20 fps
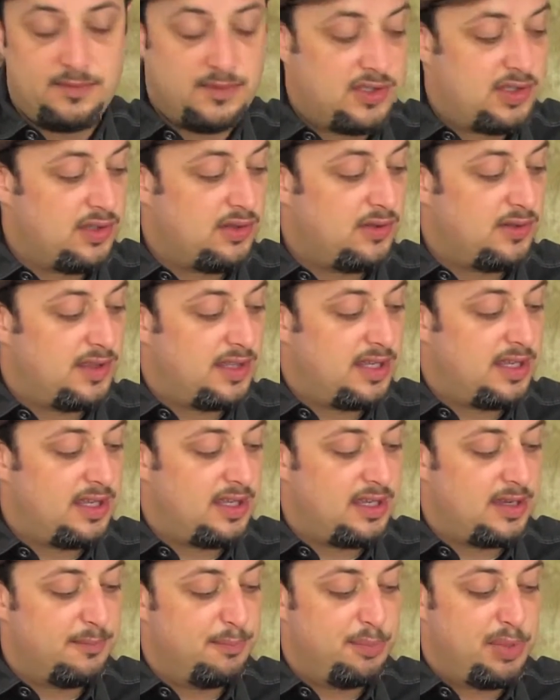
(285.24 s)
to
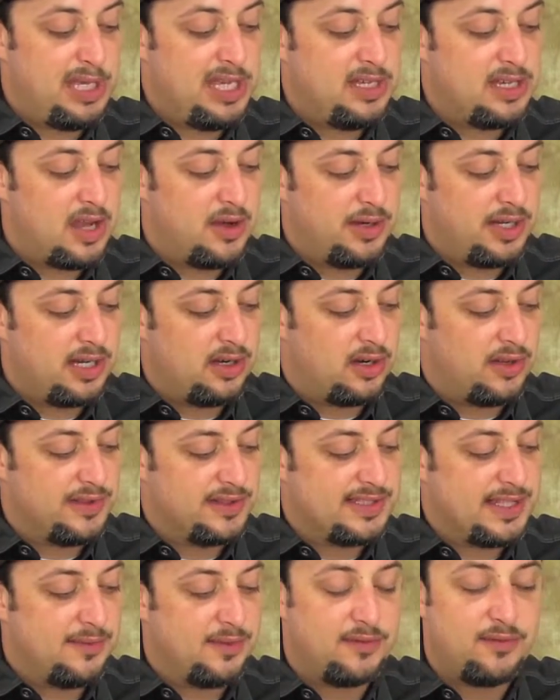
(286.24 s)
the B note here on
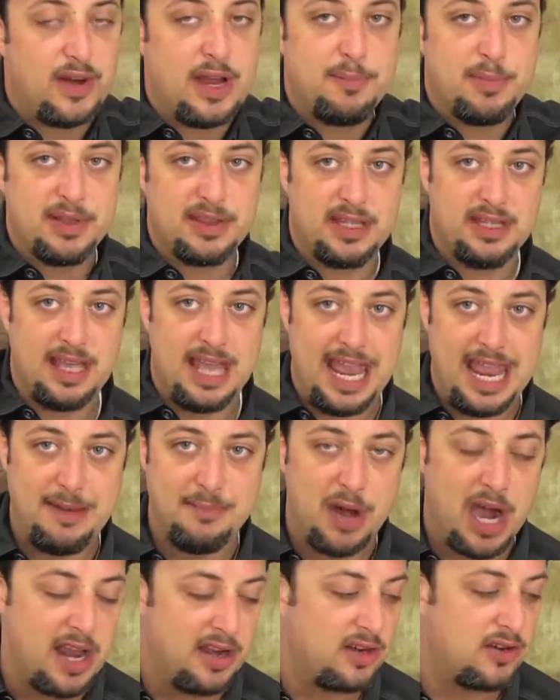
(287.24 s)
the 7th fret, but the A
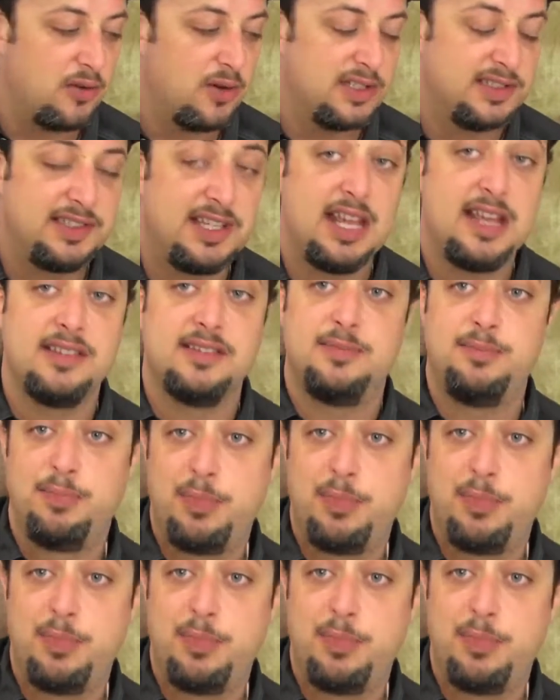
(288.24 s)
minor chord stays.